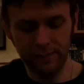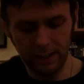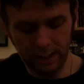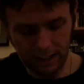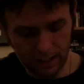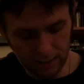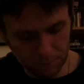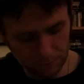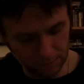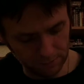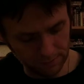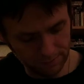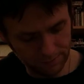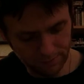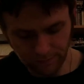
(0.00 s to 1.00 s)

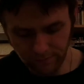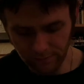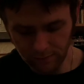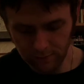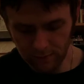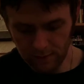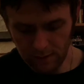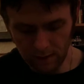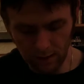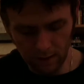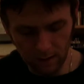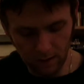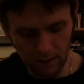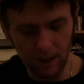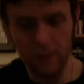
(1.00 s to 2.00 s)
Hannibal.
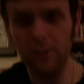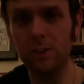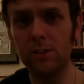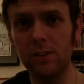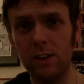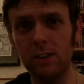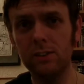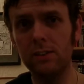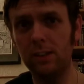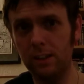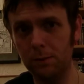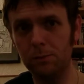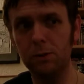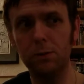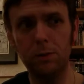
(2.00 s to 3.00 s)
I have got Silence of the
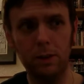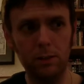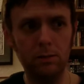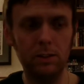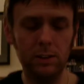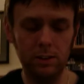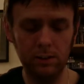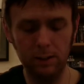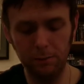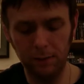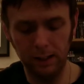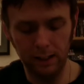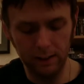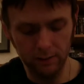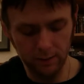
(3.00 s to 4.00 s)
Lambs as well, which is in
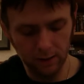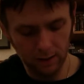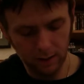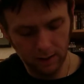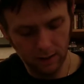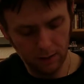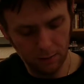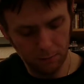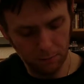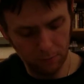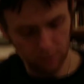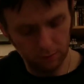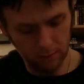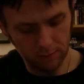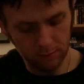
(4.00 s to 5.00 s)
my S.
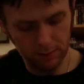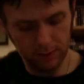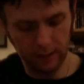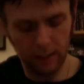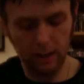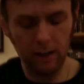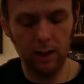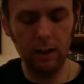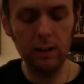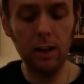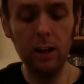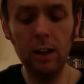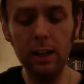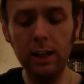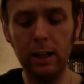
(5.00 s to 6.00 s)
But yeah, I
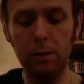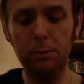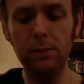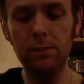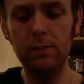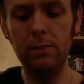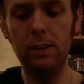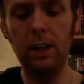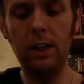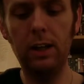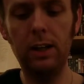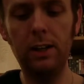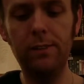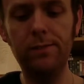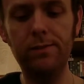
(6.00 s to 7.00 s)
like Hannibal.
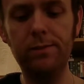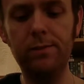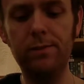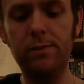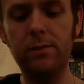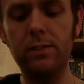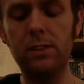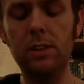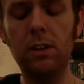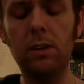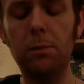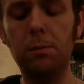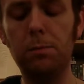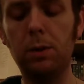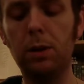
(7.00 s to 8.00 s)

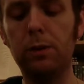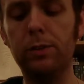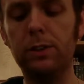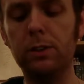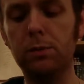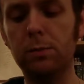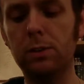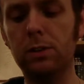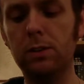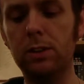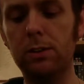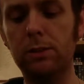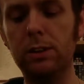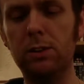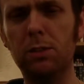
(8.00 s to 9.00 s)
Not beloved as much as the
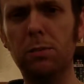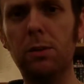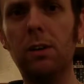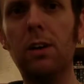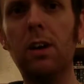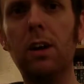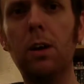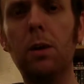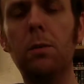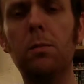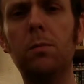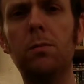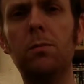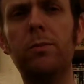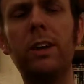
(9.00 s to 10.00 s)
original, but
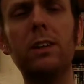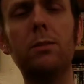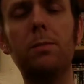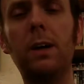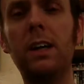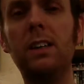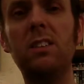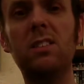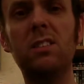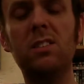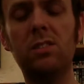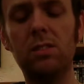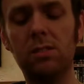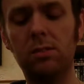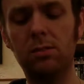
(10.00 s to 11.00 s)
fast paced and
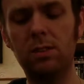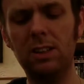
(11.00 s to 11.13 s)
just